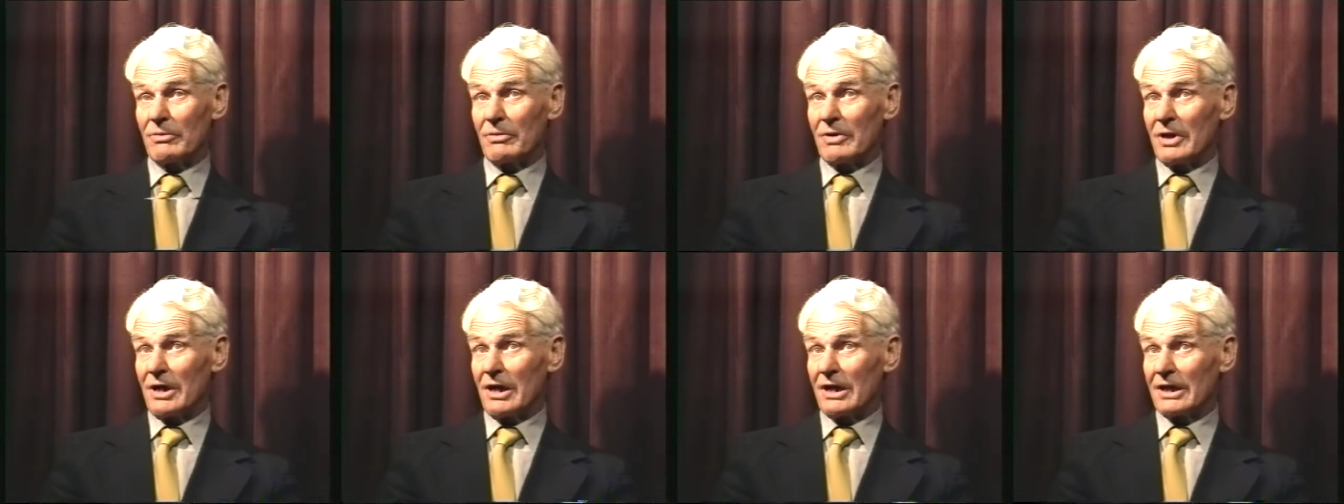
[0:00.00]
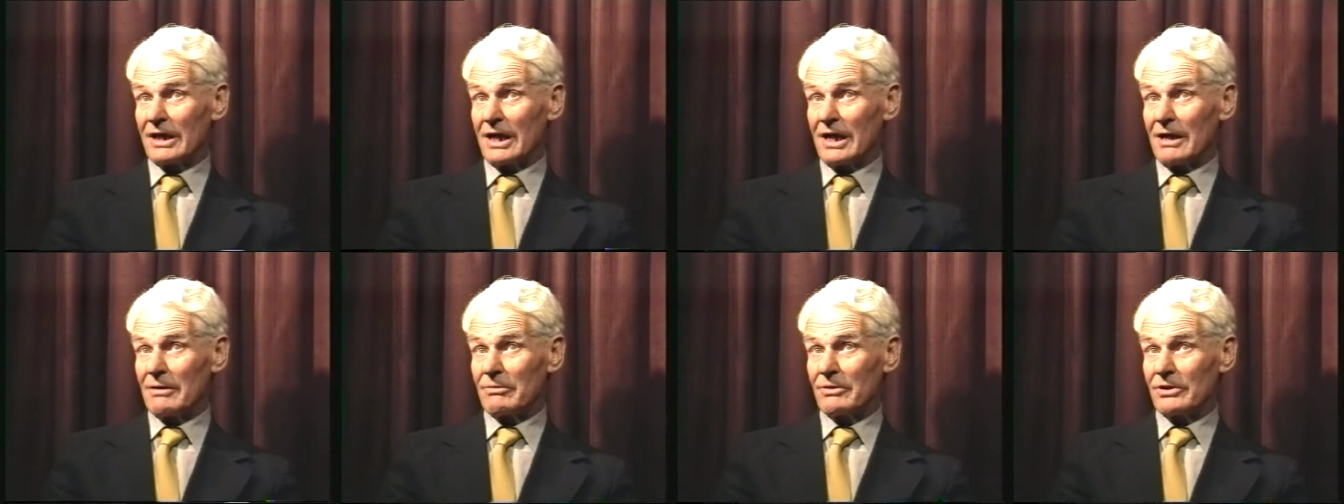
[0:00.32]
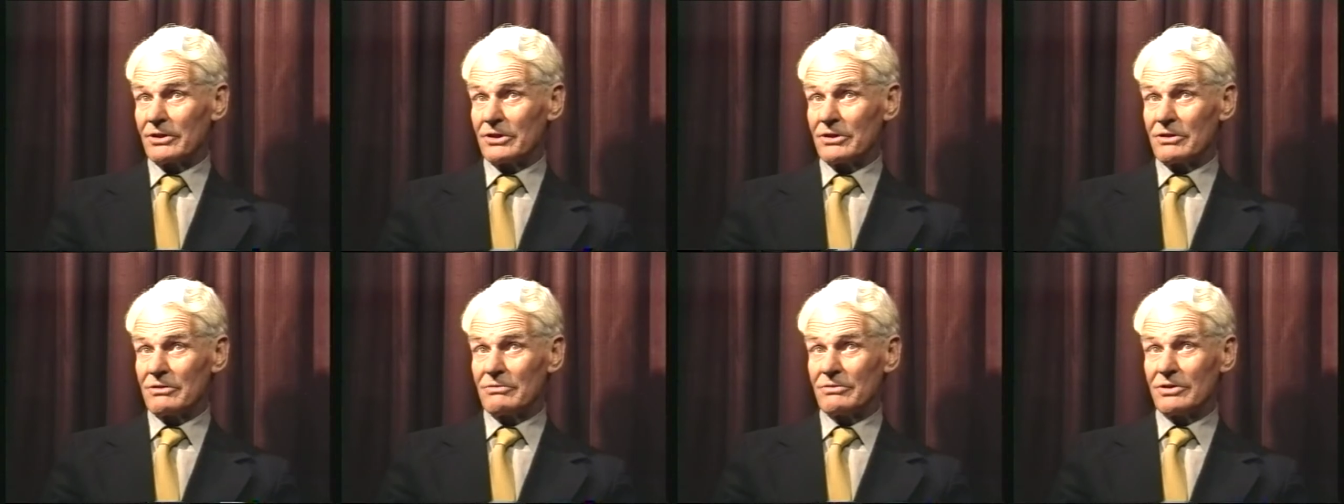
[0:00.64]
Argyle,
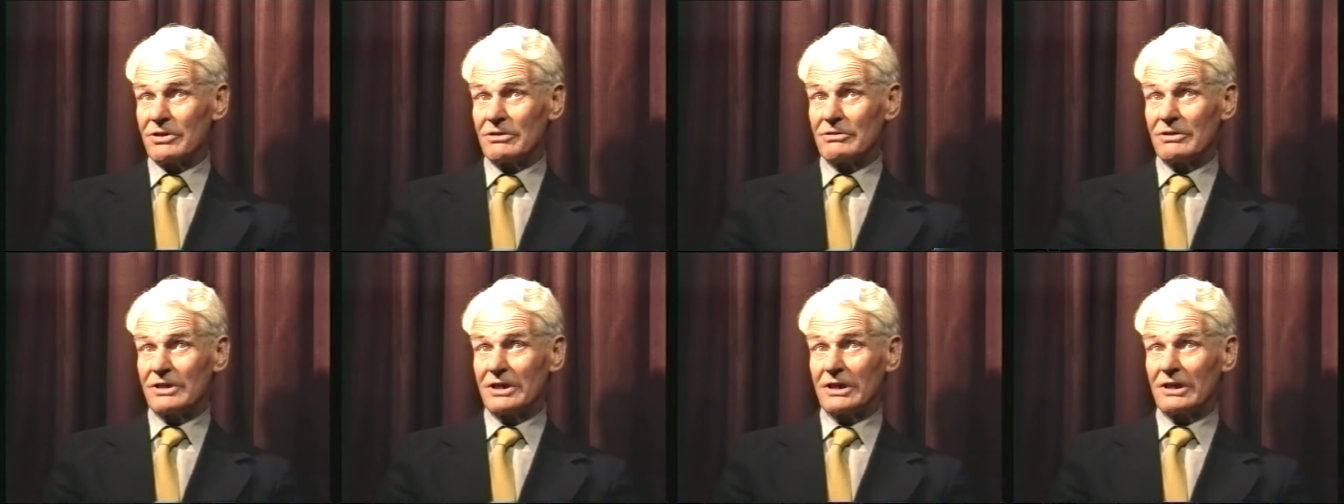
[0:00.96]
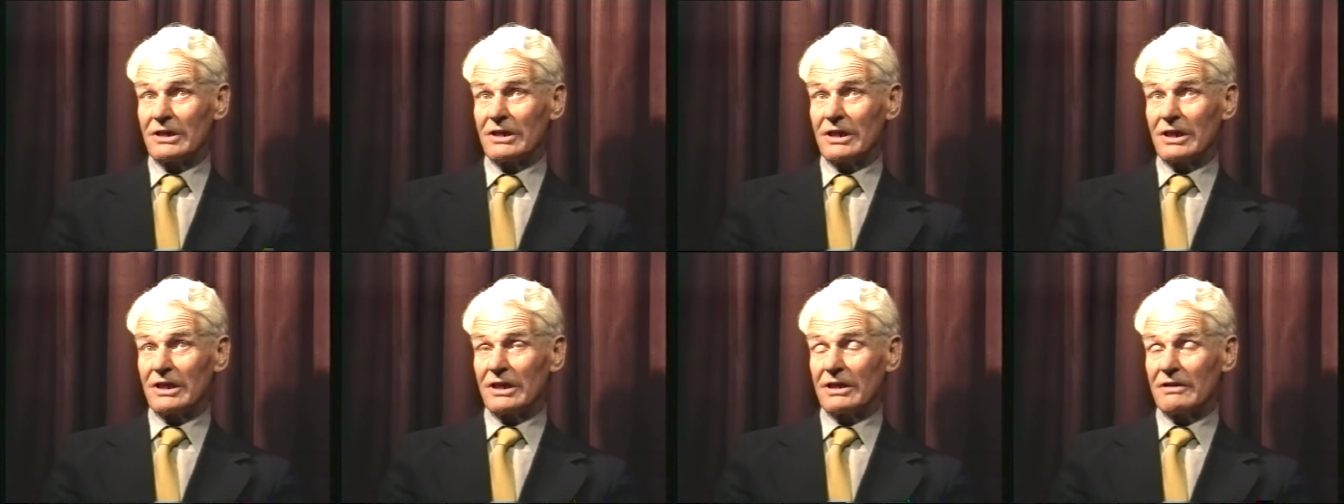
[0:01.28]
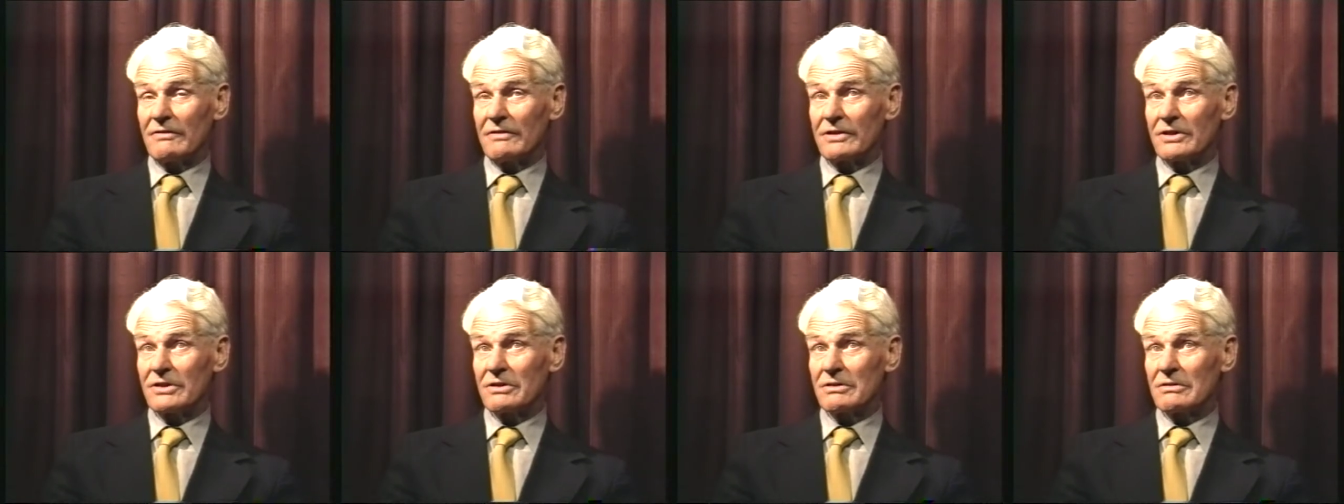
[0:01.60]
what are you doing going
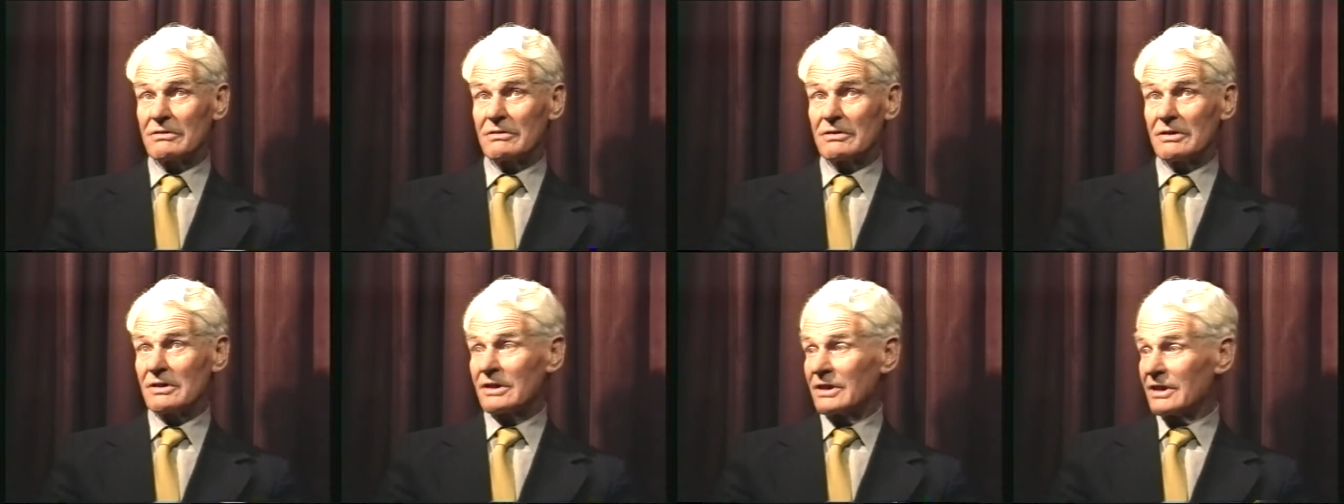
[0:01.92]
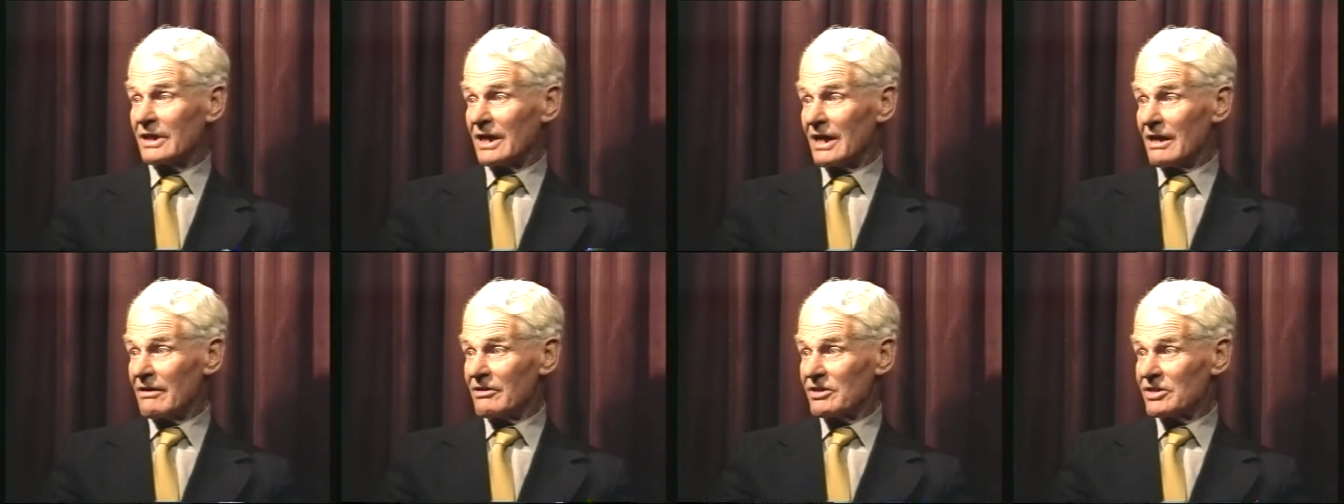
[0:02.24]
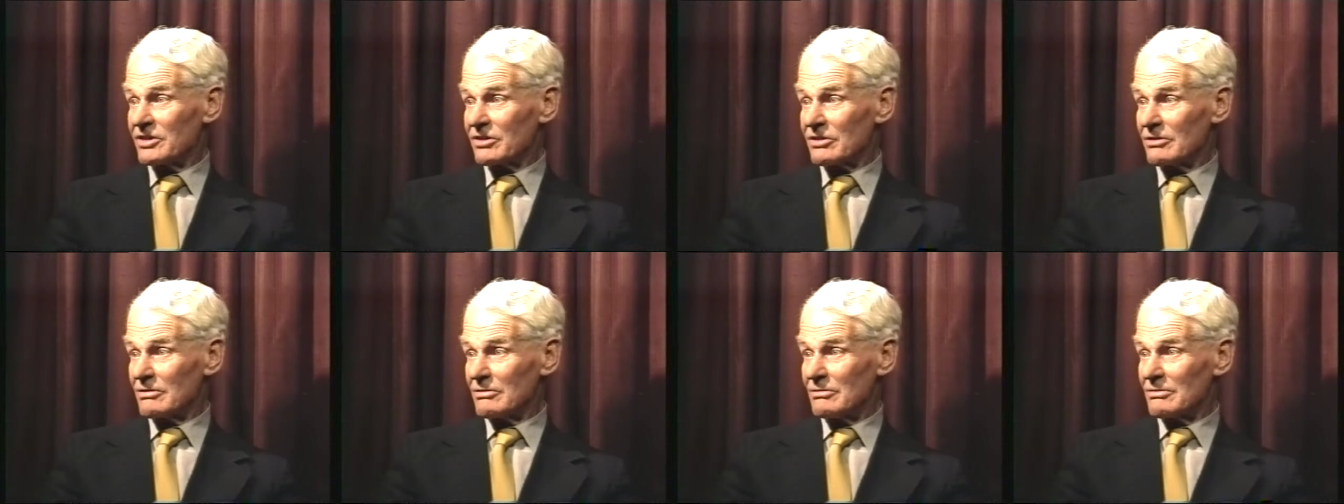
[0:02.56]
over to an
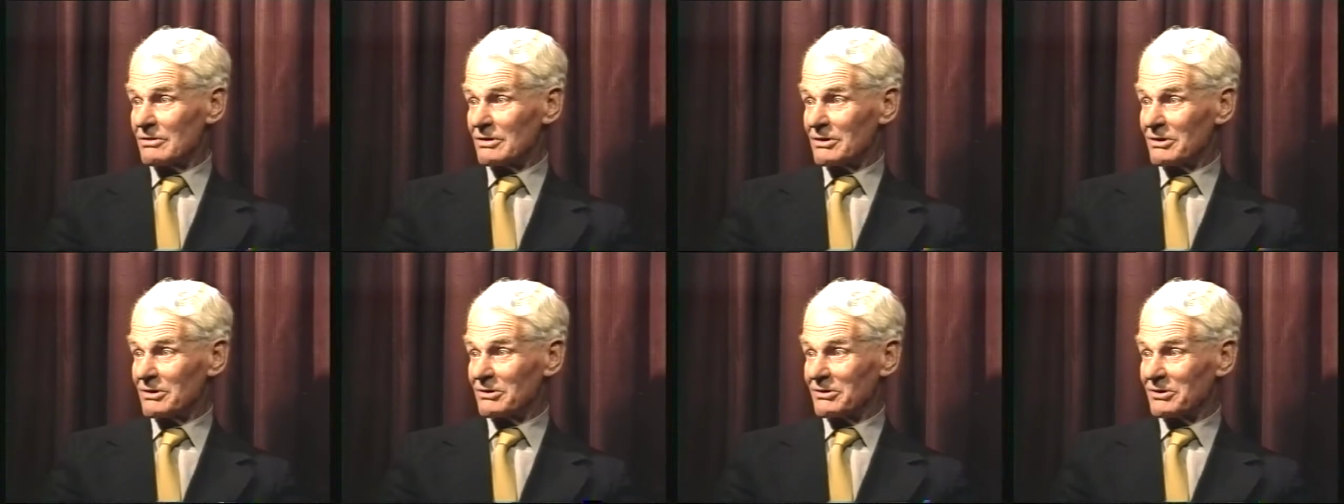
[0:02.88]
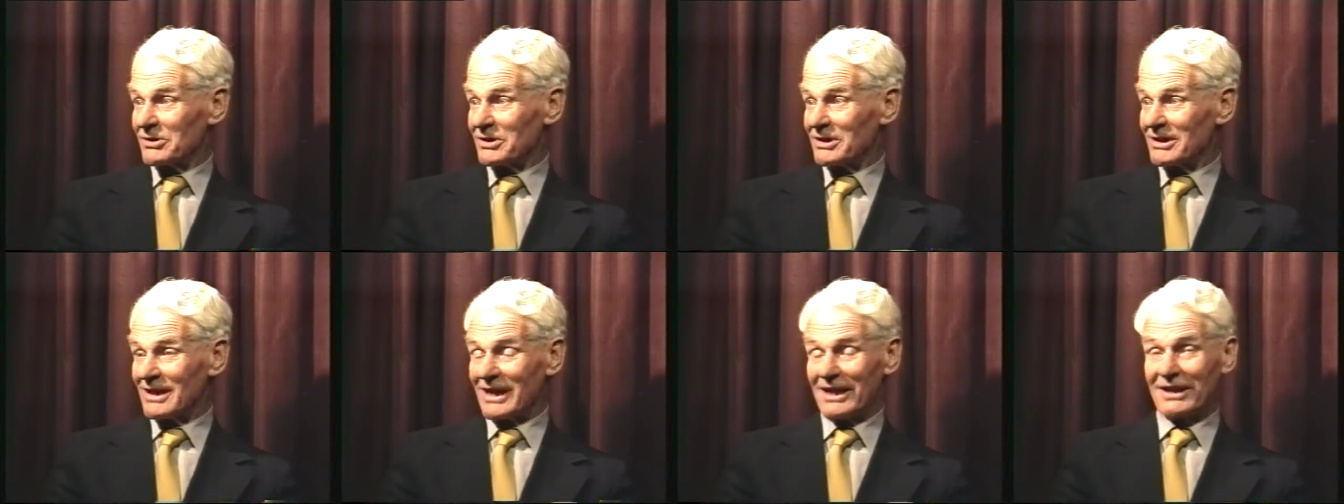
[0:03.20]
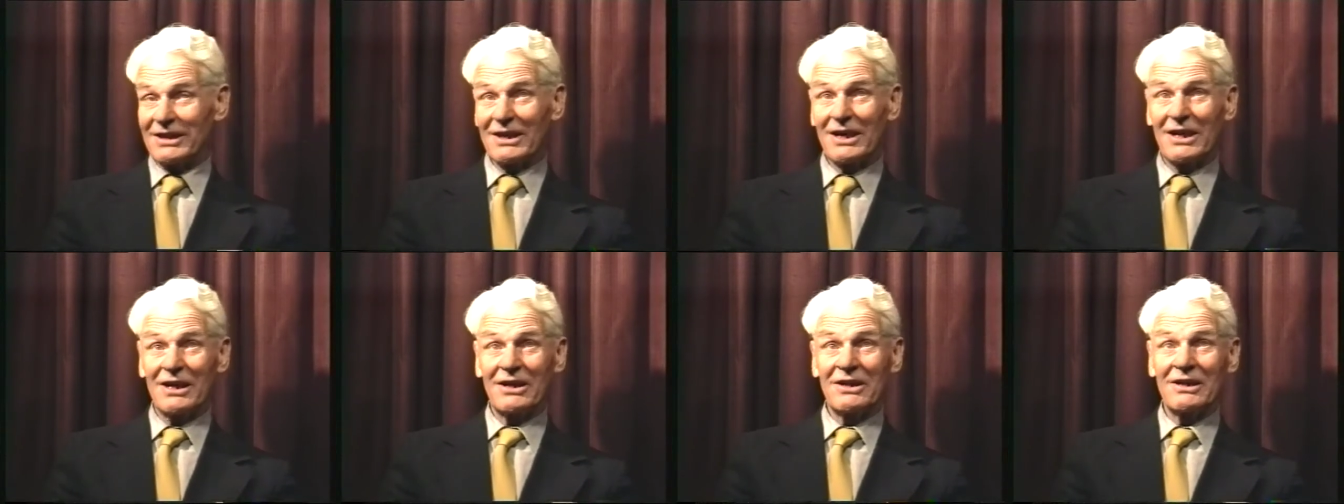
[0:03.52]
Irish school? See,
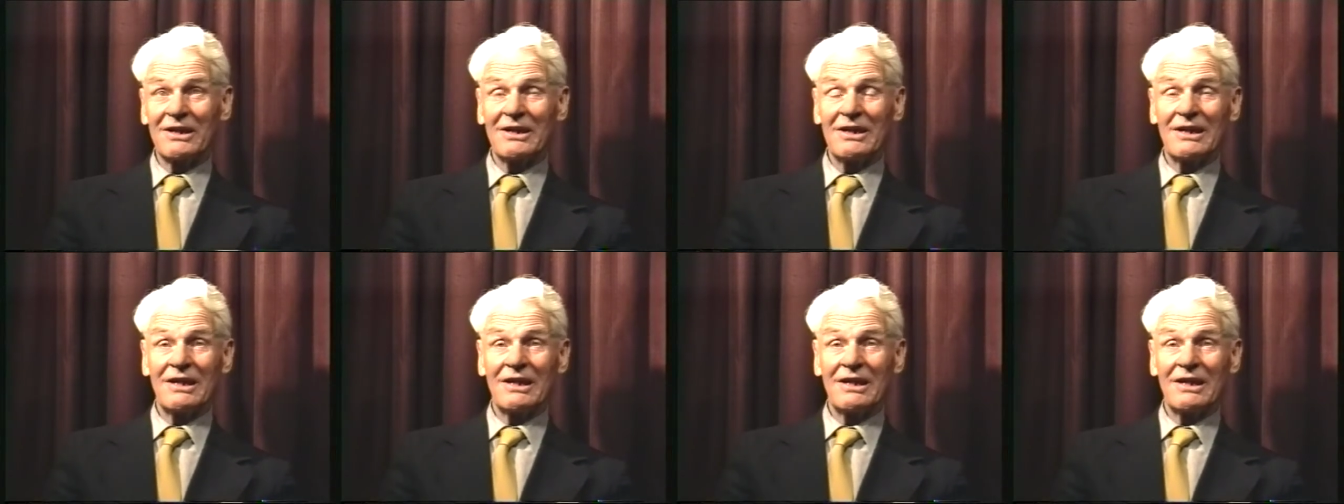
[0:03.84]
like that.